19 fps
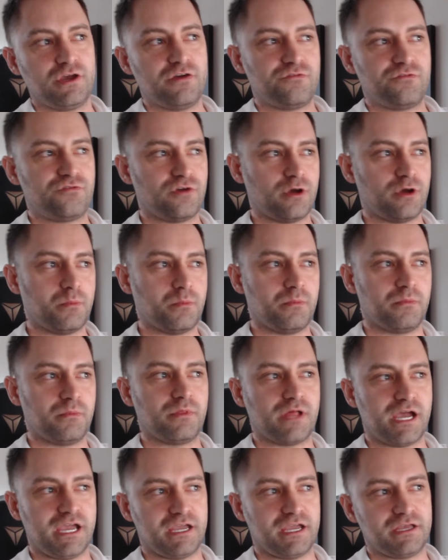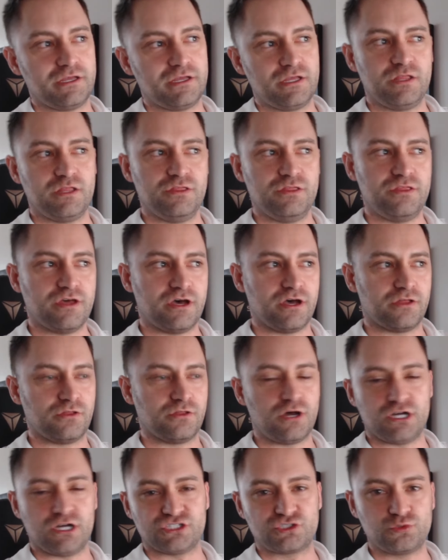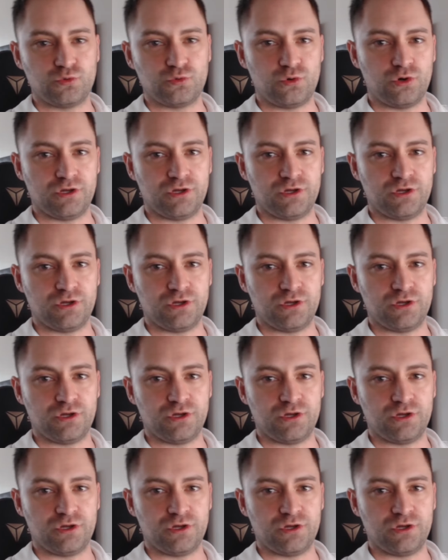from like the law school